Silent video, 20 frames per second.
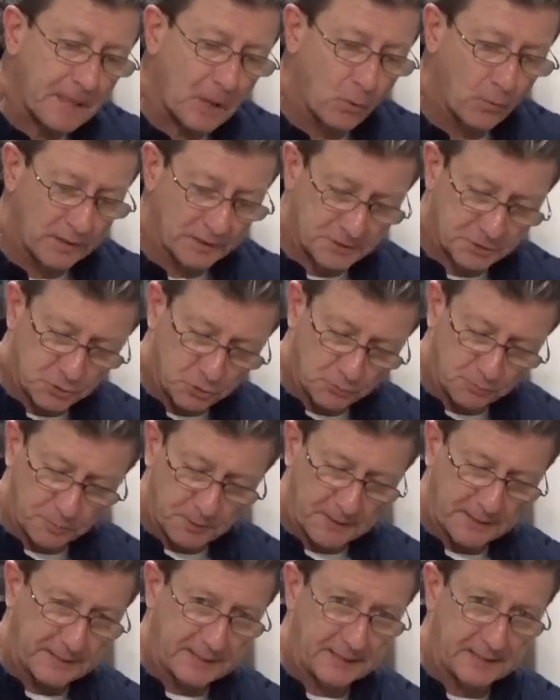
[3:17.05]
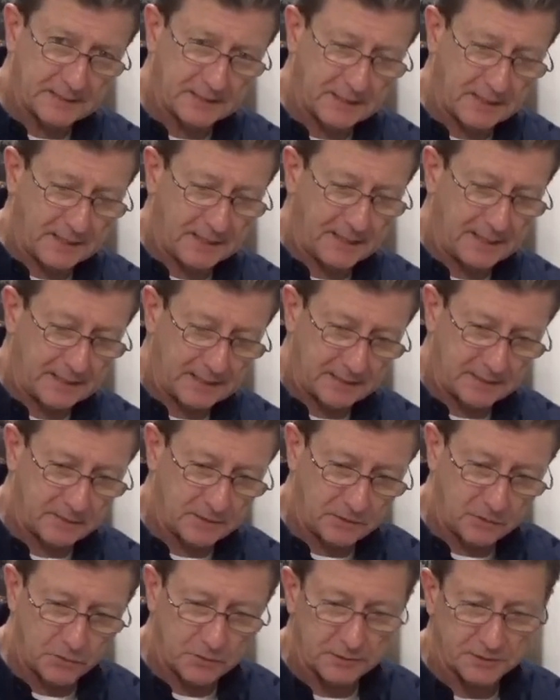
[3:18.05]
which you plug in and
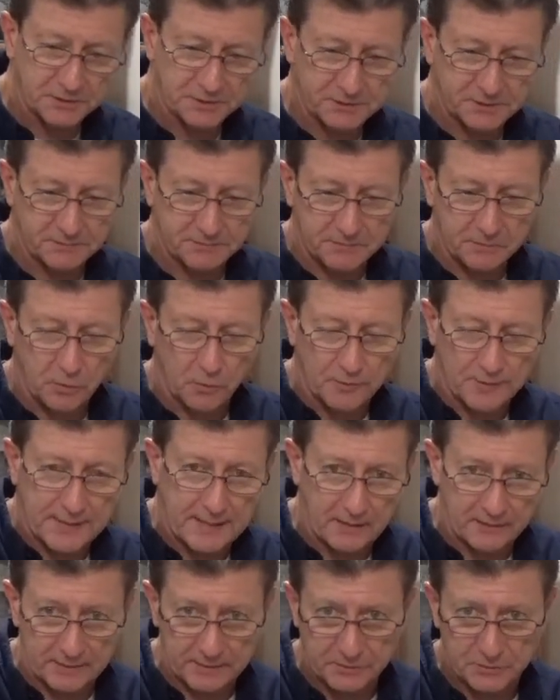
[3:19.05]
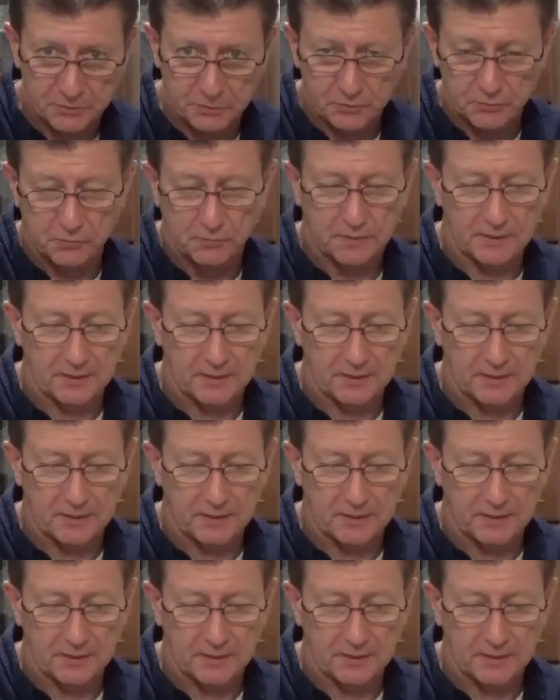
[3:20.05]
you could just go down into